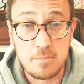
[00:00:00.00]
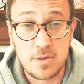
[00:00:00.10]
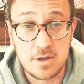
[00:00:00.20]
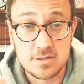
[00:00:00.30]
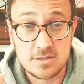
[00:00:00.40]

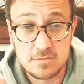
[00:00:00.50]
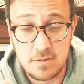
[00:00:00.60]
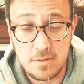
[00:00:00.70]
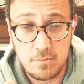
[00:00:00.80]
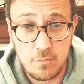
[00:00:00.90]
Because
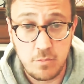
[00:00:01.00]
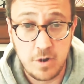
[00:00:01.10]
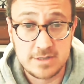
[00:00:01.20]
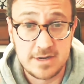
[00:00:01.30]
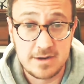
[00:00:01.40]

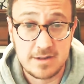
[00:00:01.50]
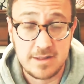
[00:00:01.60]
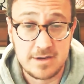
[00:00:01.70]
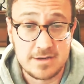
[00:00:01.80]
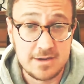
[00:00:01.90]
President
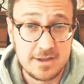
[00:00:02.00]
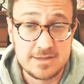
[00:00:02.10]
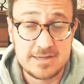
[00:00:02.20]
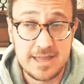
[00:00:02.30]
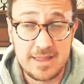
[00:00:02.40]
Clinton
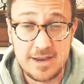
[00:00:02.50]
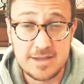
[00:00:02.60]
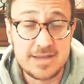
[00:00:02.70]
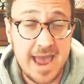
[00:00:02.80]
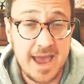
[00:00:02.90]
had said that
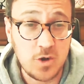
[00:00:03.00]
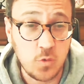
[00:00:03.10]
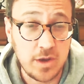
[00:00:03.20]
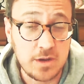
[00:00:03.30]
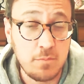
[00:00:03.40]
his
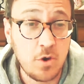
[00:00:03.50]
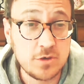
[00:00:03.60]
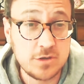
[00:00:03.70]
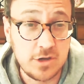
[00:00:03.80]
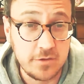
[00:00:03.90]
handwritten
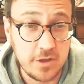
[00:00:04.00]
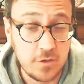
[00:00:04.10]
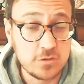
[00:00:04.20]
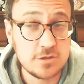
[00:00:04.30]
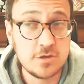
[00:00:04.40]
personal
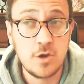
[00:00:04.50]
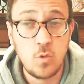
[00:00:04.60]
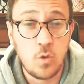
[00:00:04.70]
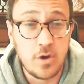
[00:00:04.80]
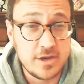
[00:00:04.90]
notes
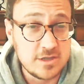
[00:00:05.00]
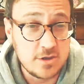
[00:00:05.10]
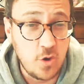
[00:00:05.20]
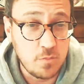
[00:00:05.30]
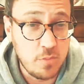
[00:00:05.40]
were his
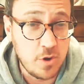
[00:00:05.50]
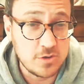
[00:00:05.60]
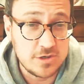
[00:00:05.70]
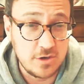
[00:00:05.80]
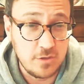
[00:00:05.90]
own
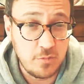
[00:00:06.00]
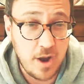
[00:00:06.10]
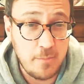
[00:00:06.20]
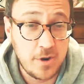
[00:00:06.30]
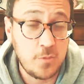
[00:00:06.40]
personal
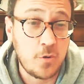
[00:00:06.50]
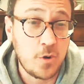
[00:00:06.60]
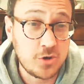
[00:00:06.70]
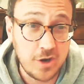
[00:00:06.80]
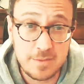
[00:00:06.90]
property. We
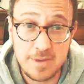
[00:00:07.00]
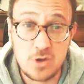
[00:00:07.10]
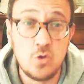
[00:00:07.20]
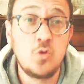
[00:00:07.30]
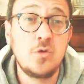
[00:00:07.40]
weren't talking about
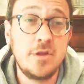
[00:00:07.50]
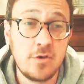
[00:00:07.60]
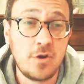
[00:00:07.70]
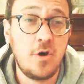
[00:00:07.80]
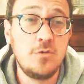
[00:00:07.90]
nuclear
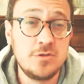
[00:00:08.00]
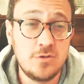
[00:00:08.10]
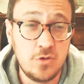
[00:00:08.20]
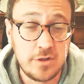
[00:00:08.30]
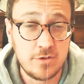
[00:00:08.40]
codes or
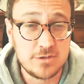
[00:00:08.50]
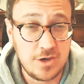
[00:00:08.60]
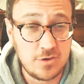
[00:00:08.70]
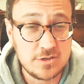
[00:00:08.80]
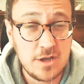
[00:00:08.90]
nuclear
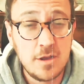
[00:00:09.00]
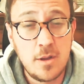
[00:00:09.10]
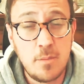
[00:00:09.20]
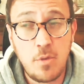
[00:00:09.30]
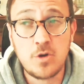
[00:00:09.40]
secrets.
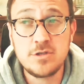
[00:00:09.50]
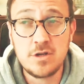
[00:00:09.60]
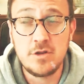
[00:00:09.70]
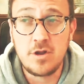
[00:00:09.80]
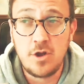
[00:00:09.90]

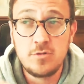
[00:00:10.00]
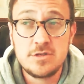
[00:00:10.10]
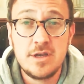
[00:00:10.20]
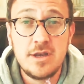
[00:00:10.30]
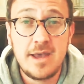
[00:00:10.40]
Personal
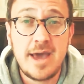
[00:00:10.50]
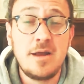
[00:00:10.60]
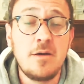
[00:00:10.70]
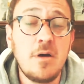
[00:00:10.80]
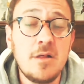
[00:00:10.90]
notes, and
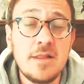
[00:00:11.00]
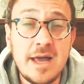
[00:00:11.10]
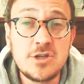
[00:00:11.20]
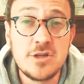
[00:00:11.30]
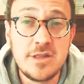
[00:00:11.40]

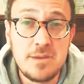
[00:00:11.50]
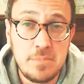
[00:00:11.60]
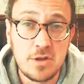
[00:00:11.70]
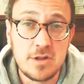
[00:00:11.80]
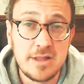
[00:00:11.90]
allegedly
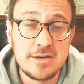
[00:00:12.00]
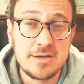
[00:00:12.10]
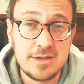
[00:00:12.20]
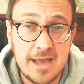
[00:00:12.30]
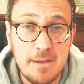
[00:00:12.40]
Bill
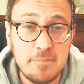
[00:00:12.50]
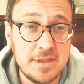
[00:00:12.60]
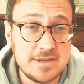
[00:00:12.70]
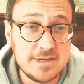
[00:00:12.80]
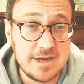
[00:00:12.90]
Clinton kept
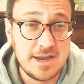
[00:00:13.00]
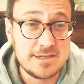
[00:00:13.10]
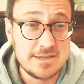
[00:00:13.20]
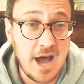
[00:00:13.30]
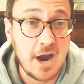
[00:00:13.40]
this in a
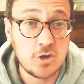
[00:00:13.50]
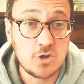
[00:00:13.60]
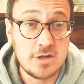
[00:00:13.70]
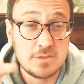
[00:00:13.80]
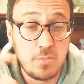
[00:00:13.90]
sock,
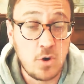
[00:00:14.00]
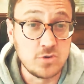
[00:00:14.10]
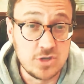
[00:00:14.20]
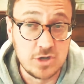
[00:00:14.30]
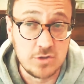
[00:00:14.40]
his
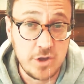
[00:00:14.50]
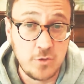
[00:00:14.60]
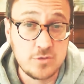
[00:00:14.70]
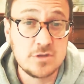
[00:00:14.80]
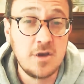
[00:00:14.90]
personal
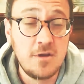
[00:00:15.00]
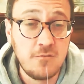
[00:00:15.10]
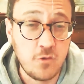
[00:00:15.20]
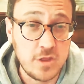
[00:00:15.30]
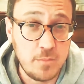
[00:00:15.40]
notes
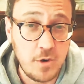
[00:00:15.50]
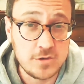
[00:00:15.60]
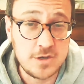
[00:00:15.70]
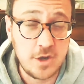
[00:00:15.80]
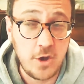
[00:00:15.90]
for the
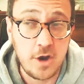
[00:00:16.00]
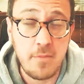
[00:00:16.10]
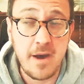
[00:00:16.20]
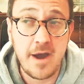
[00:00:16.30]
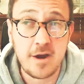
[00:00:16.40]
personal
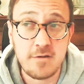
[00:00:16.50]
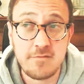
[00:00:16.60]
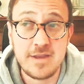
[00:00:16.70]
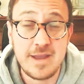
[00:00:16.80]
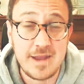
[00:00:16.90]

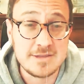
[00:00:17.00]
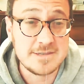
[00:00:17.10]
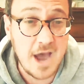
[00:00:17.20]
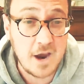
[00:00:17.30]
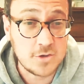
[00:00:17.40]
autobiography in a
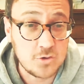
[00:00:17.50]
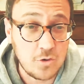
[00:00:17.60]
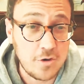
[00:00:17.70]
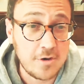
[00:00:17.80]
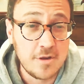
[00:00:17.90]
sock drawer.